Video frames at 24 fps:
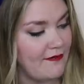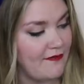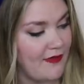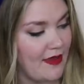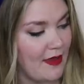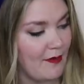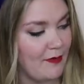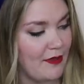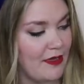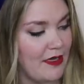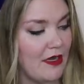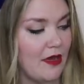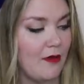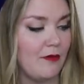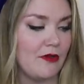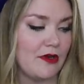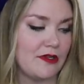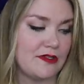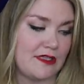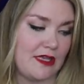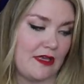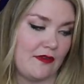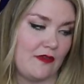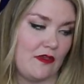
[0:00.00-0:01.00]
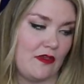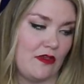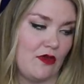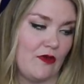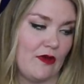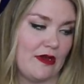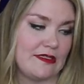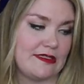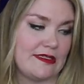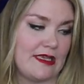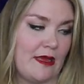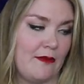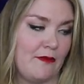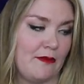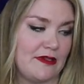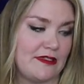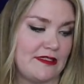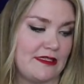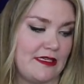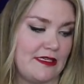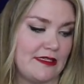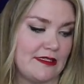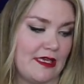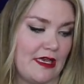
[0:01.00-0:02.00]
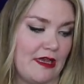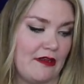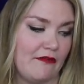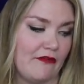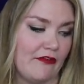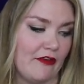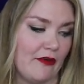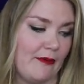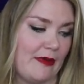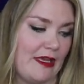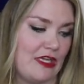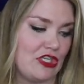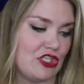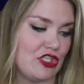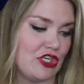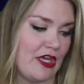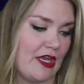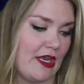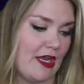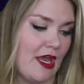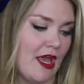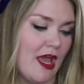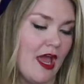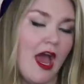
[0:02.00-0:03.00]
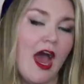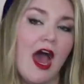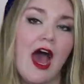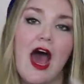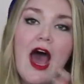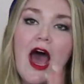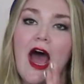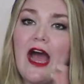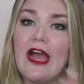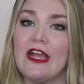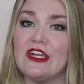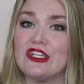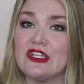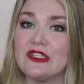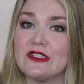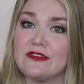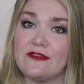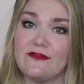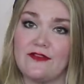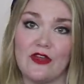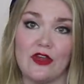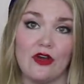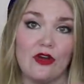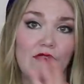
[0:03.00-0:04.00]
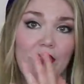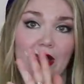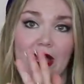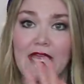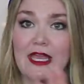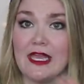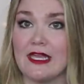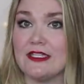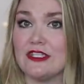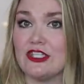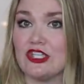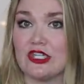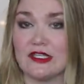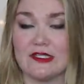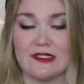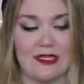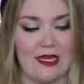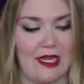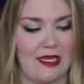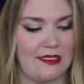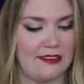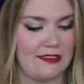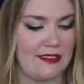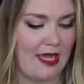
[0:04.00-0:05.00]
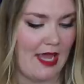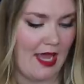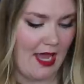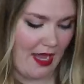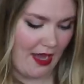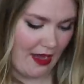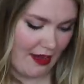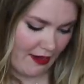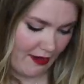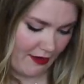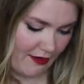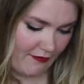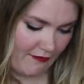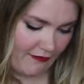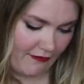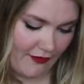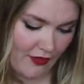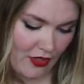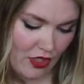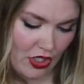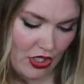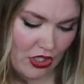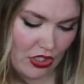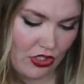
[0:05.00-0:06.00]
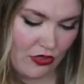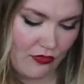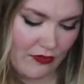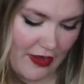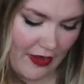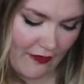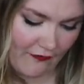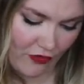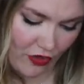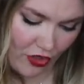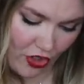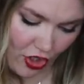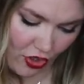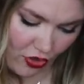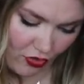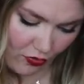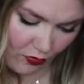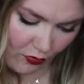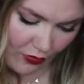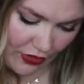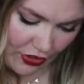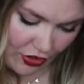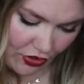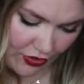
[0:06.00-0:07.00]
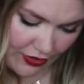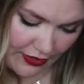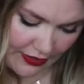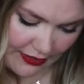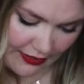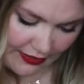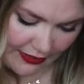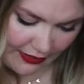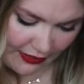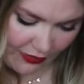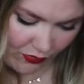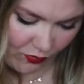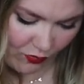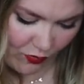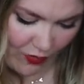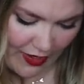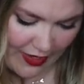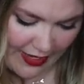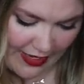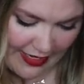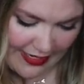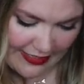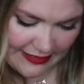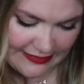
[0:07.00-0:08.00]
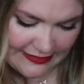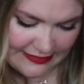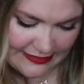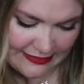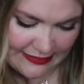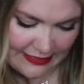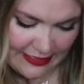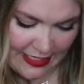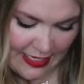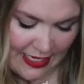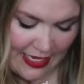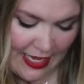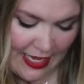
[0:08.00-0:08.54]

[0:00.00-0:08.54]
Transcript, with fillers: family numbers and the U.S. Embassy's information. I just feel like it's just nice to have. You never know when you're gonna need what.